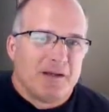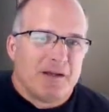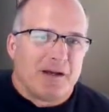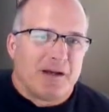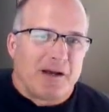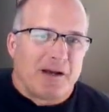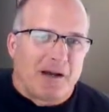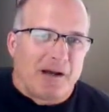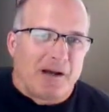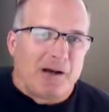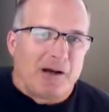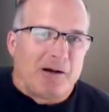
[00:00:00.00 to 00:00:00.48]

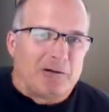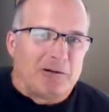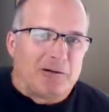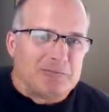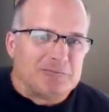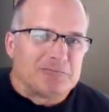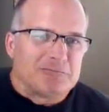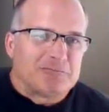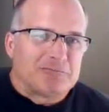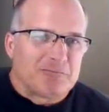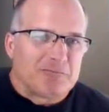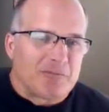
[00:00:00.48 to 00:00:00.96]

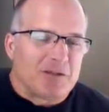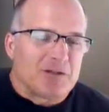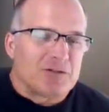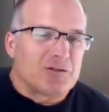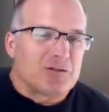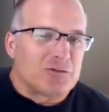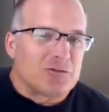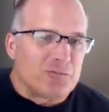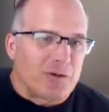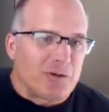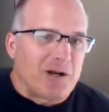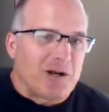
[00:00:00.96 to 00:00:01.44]
um,
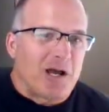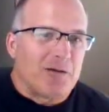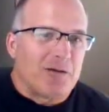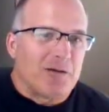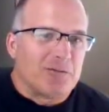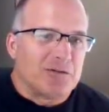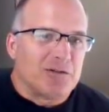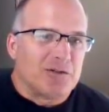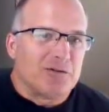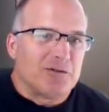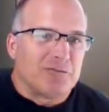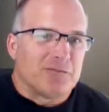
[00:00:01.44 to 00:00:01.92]
this is what I
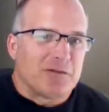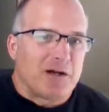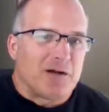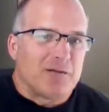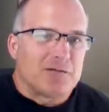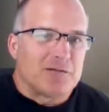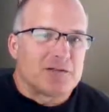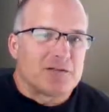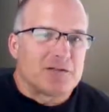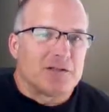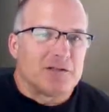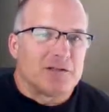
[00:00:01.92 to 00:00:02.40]
would do if I
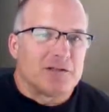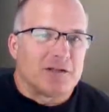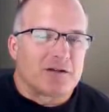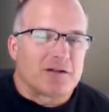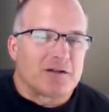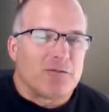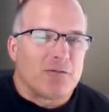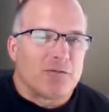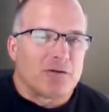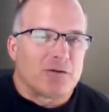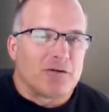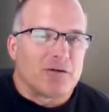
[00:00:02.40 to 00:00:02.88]
was in the
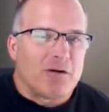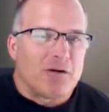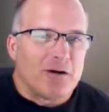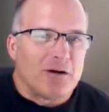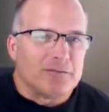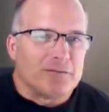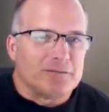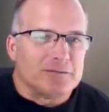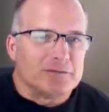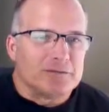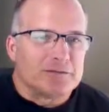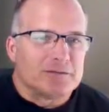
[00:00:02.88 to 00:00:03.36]
corner
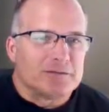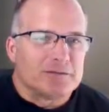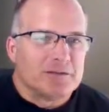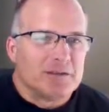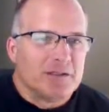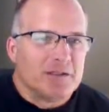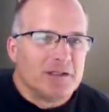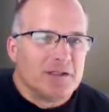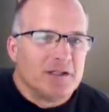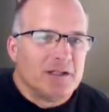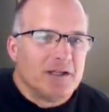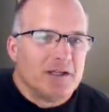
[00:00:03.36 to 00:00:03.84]
office.
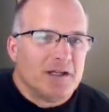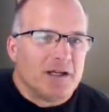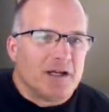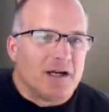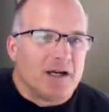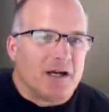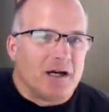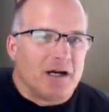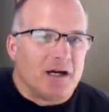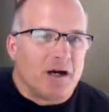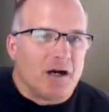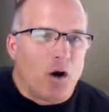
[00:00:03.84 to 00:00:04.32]

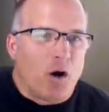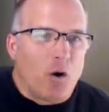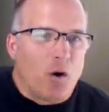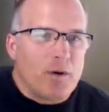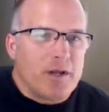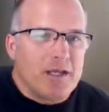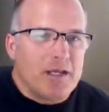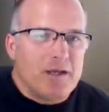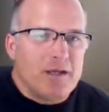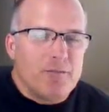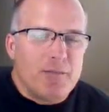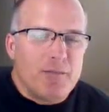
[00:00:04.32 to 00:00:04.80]
Uh,
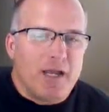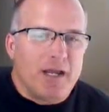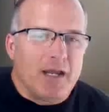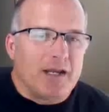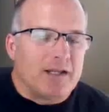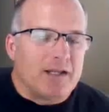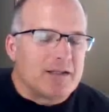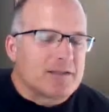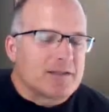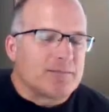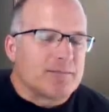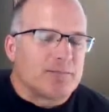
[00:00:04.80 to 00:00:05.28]
OEE
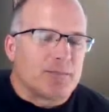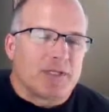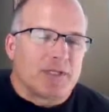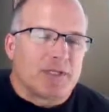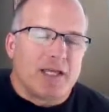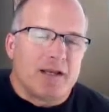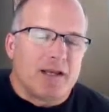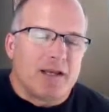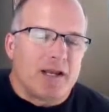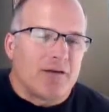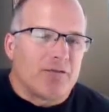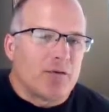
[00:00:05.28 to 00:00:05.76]
meetings,
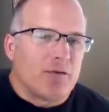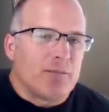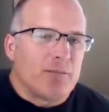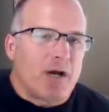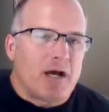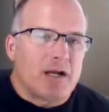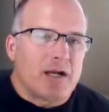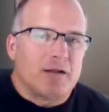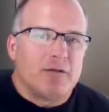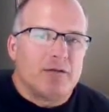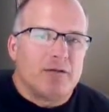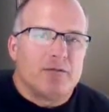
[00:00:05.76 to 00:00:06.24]
getting
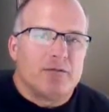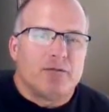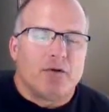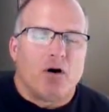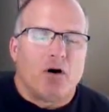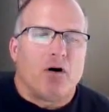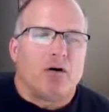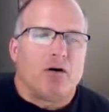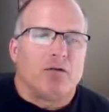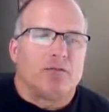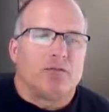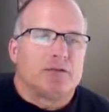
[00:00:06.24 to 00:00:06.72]
everybody
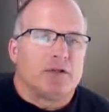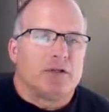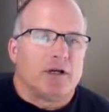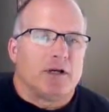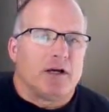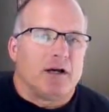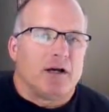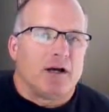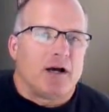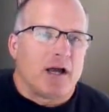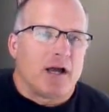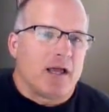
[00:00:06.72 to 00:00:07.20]
involved.
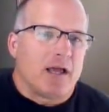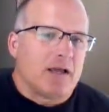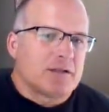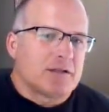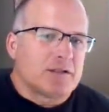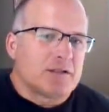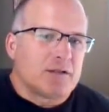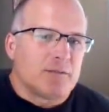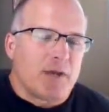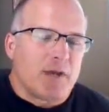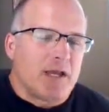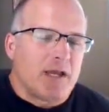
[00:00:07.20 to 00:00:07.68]
Uh, I
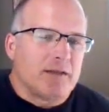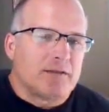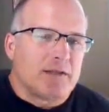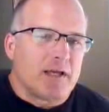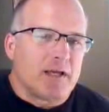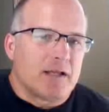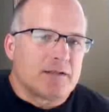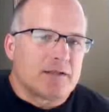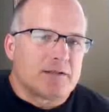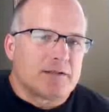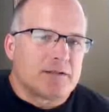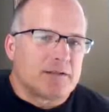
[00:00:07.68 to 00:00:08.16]
estimate
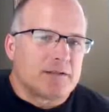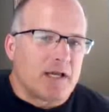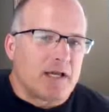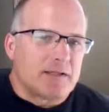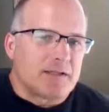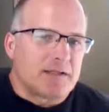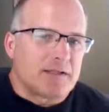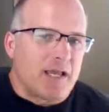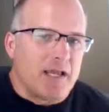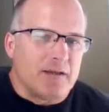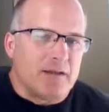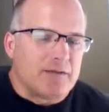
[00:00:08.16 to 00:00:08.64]
that's
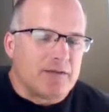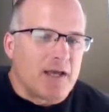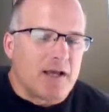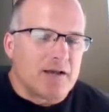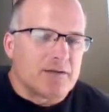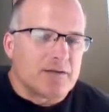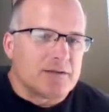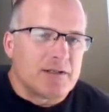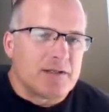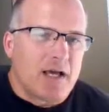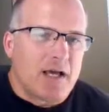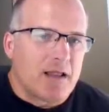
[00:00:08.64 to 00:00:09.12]
that's eight
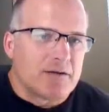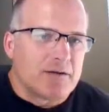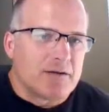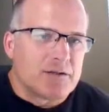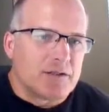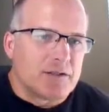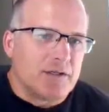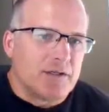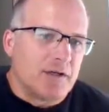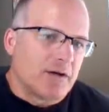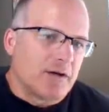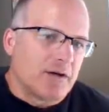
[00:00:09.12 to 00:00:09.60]
thousand
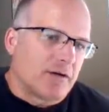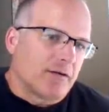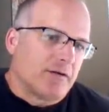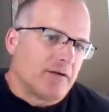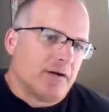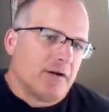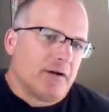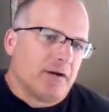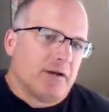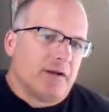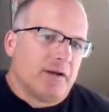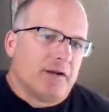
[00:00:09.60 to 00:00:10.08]
dollars a year
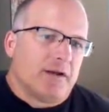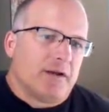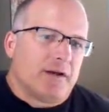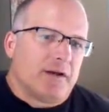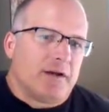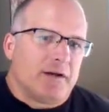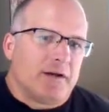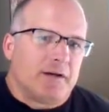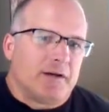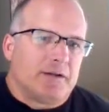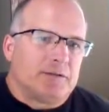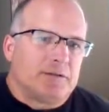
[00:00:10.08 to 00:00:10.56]

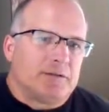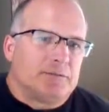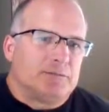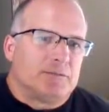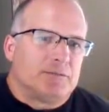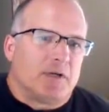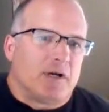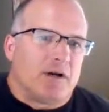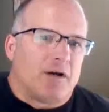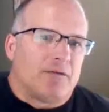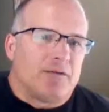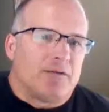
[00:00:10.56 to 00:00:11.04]

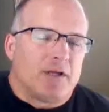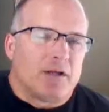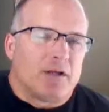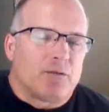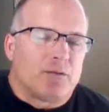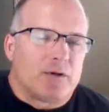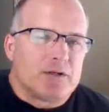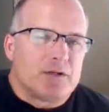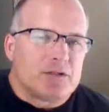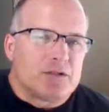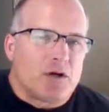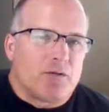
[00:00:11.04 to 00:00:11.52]
um, of
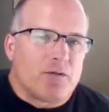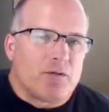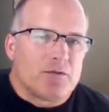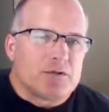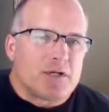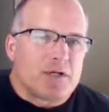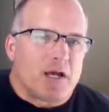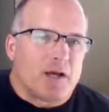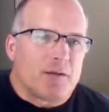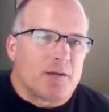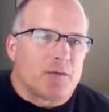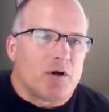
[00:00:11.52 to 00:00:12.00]
increased
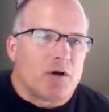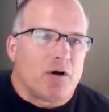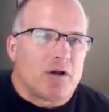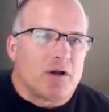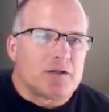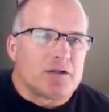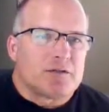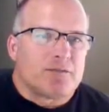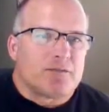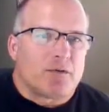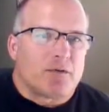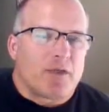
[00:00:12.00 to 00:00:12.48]
overtime
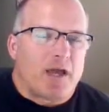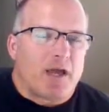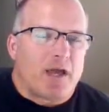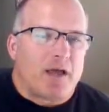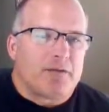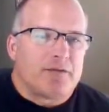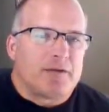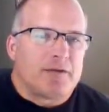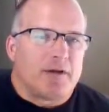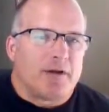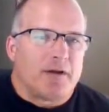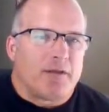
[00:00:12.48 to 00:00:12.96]
costs for
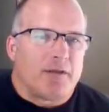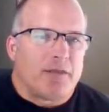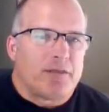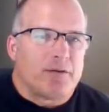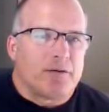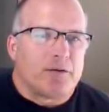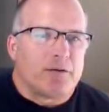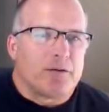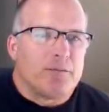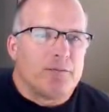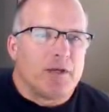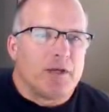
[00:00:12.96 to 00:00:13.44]
that uh,
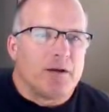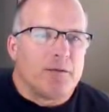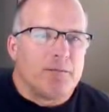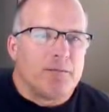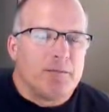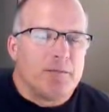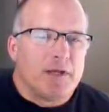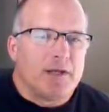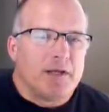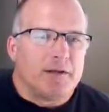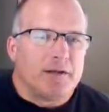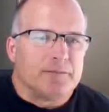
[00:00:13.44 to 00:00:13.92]
thirty-minute
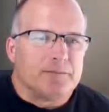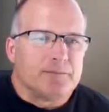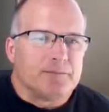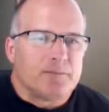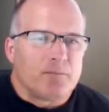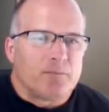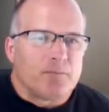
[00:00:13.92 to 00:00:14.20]
meeting